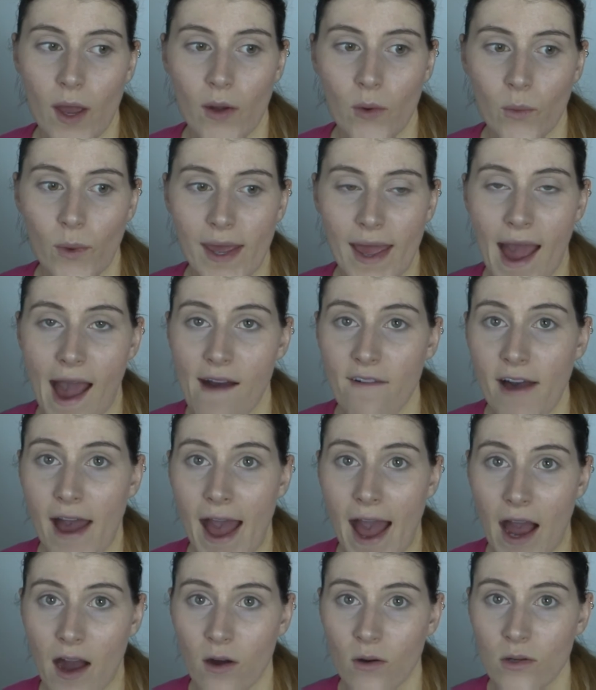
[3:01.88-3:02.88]
when we have a
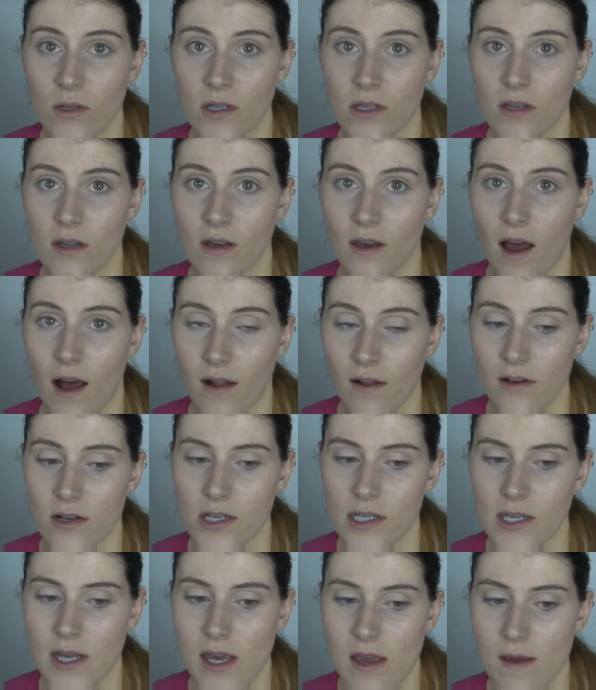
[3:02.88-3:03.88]
house, the color
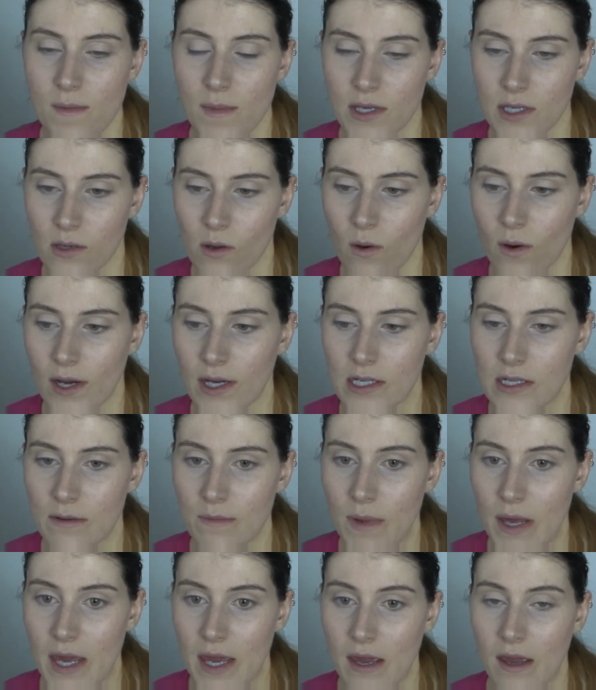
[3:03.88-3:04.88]
scheme is going to
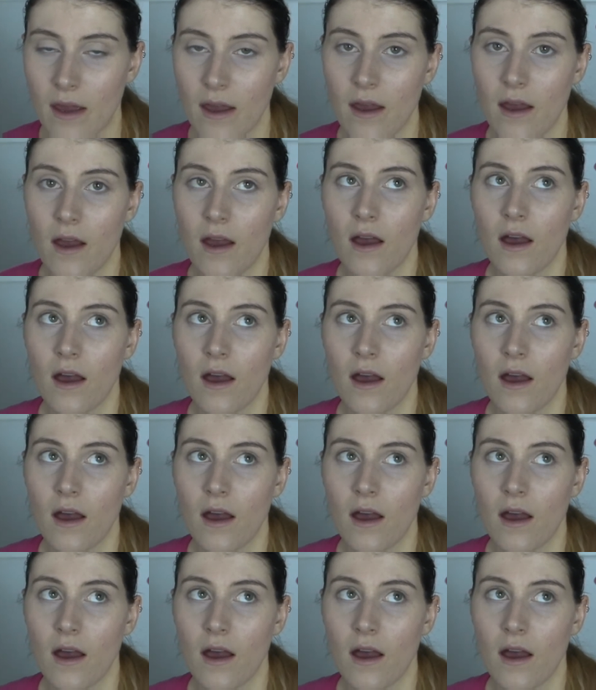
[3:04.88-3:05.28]
be